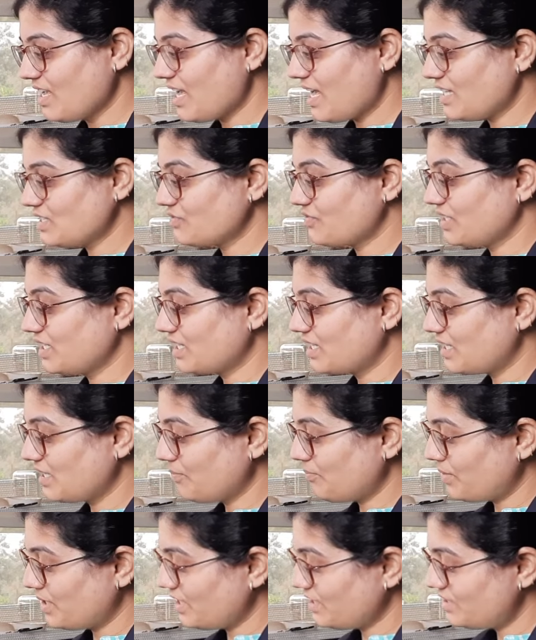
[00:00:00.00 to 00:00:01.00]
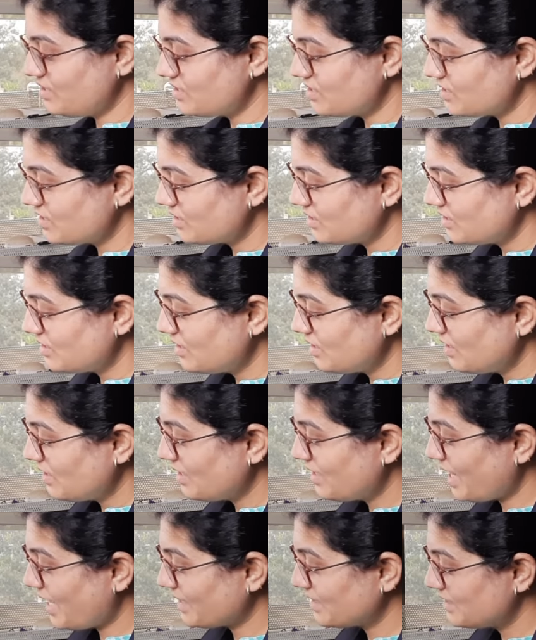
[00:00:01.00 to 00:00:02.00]
As we keep
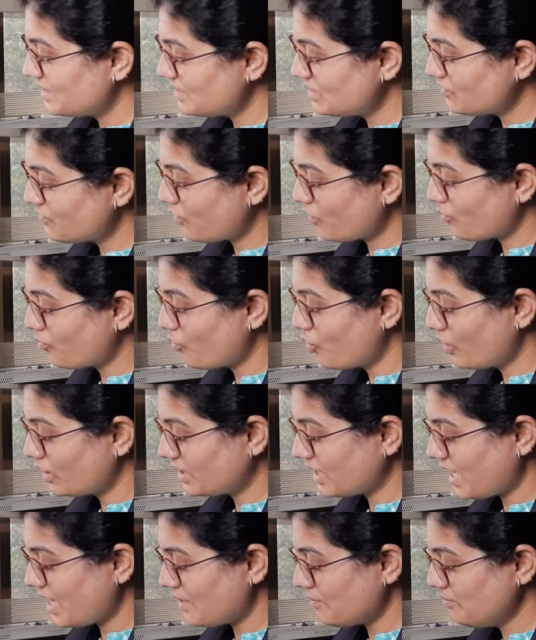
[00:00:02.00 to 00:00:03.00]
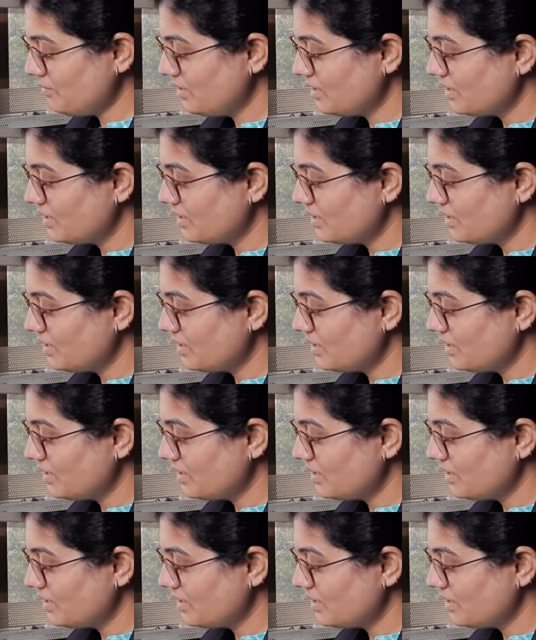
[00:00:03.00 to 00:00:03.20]
it like this for more time,